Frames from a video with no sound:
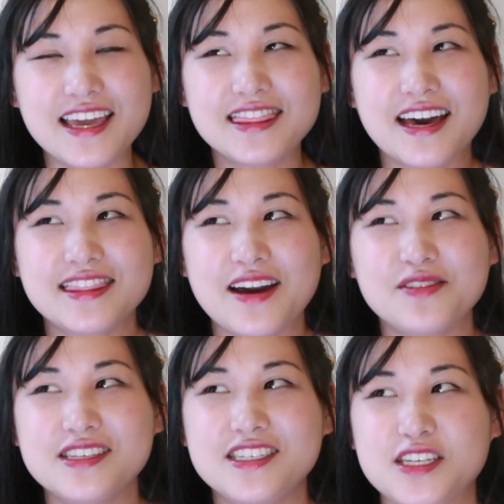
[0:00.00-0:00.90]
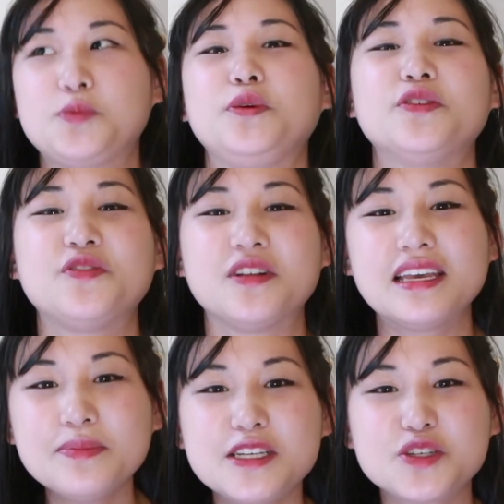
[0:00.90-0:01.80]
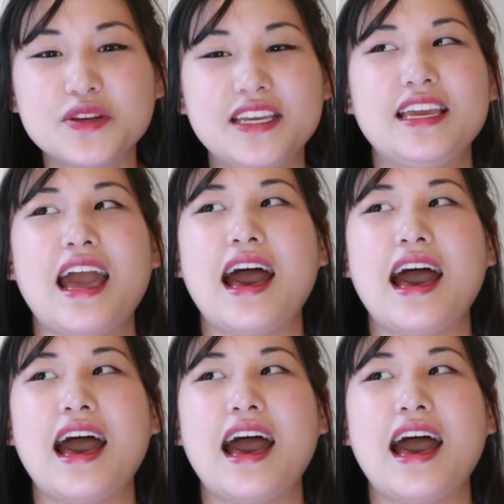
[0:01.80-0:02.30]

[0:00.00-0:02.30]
I thought that was just beautiful imagery.